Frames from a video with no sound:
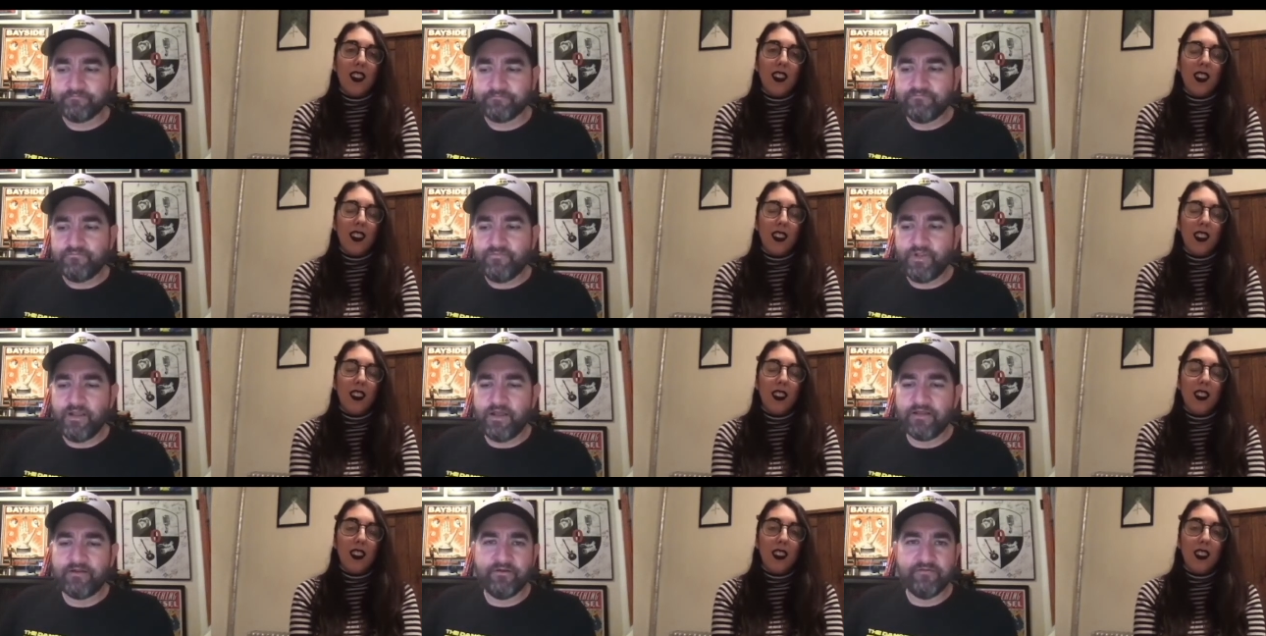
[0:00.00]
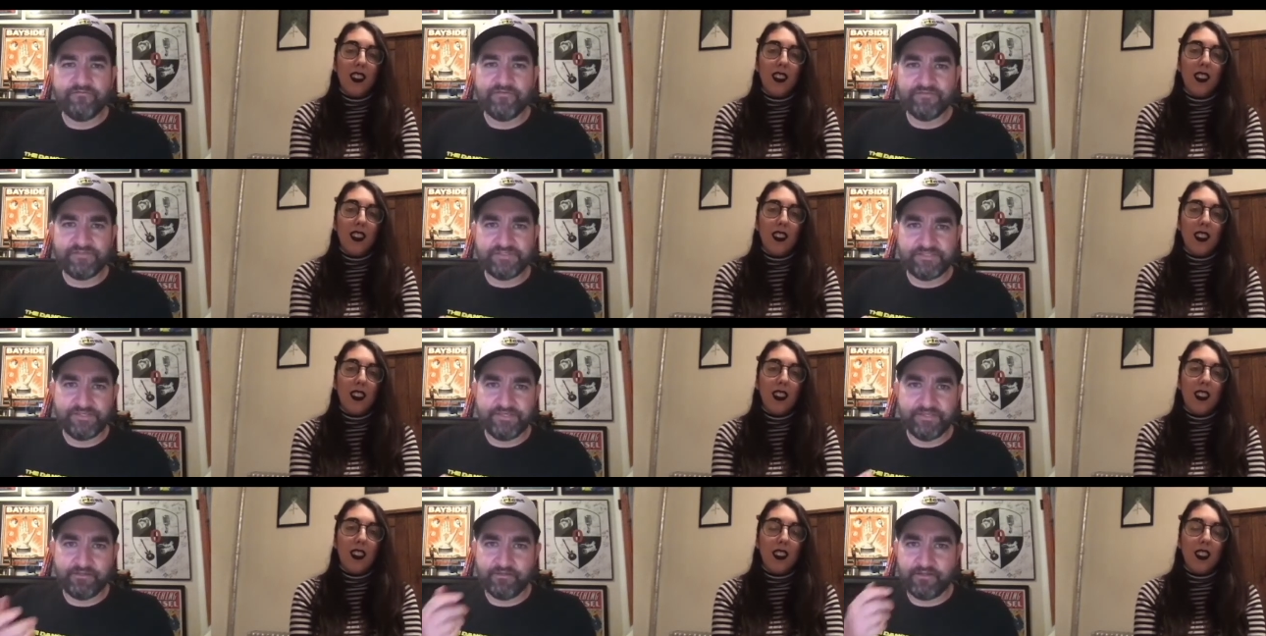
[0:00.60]
Speaker 1: I don't know if you've seen
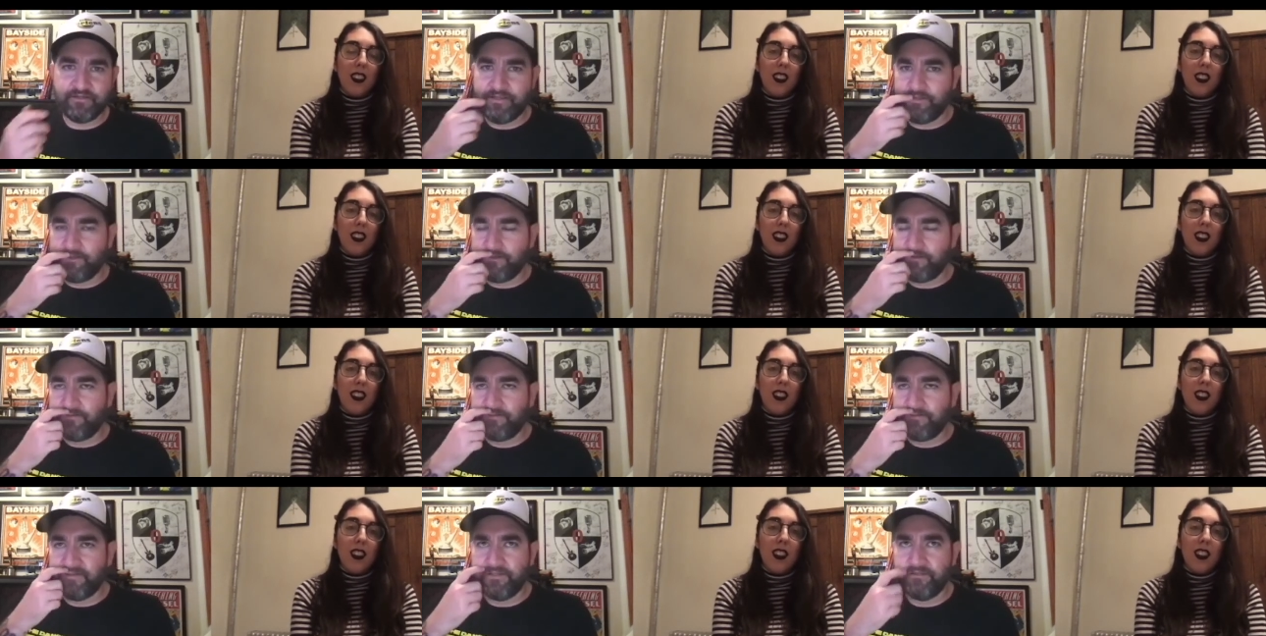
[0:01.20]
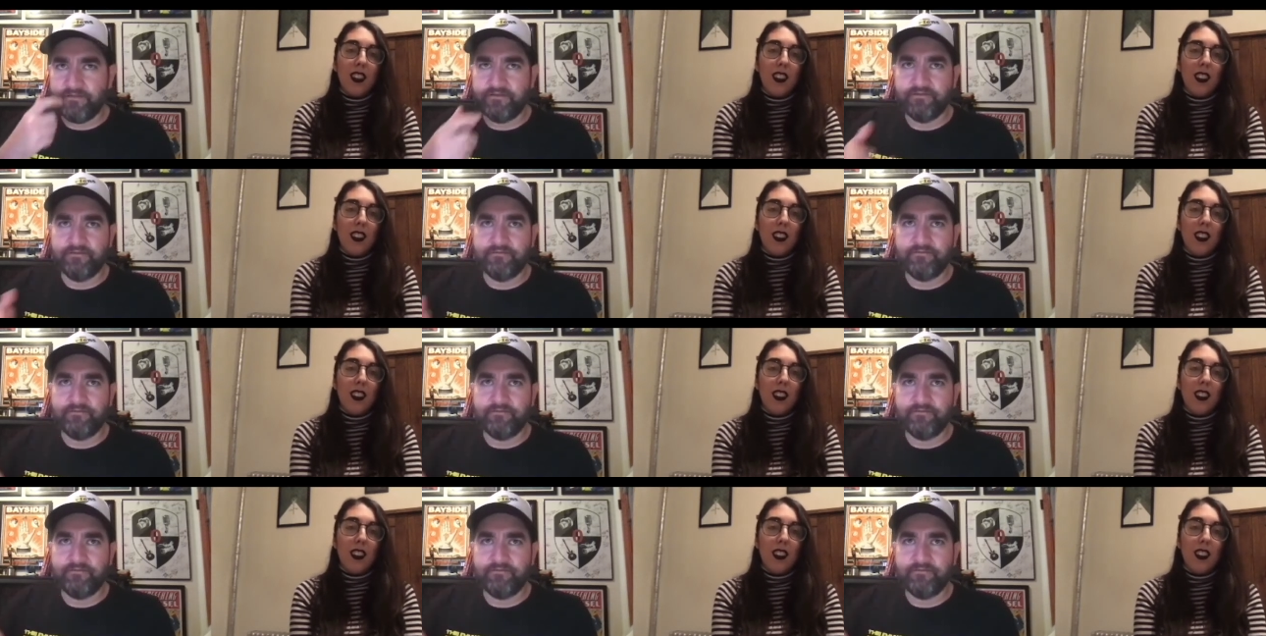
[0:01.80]
like the